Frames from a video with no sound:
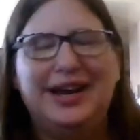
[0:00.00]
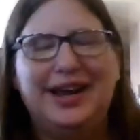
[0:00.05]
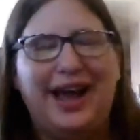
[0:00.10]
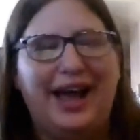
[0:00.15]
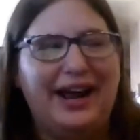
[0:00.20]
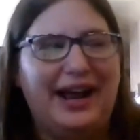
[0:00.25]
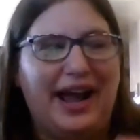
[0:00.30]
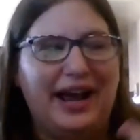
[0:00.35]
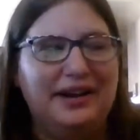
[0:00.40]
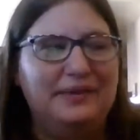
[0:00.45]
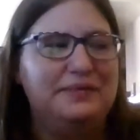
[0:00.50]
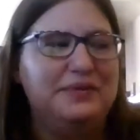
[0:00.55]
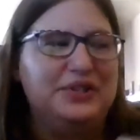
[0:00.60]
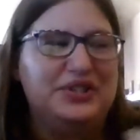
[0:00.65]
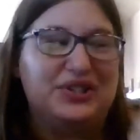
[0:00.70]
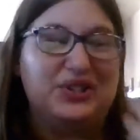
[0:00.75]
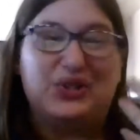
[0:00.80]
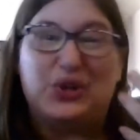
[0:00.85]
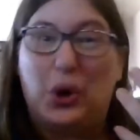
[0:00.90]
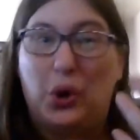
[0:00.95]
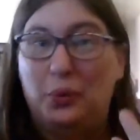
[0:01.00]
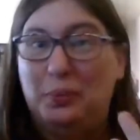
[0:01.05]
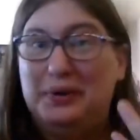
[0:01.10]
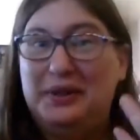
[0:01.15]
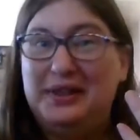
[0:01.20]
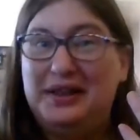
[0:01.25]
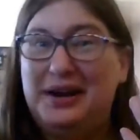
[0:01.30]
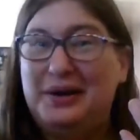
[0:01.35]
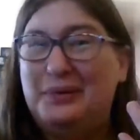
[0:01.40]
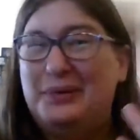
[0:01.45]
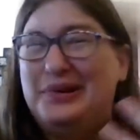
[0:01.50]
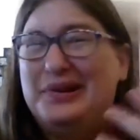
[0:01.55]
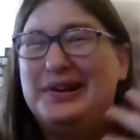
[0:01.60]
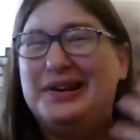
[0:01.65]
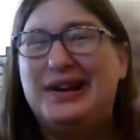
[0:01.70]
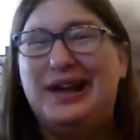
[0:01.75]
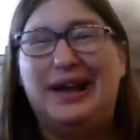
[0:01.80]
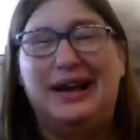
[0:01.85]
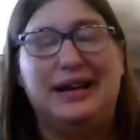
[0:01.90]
I kind of was just hoping that I would, and I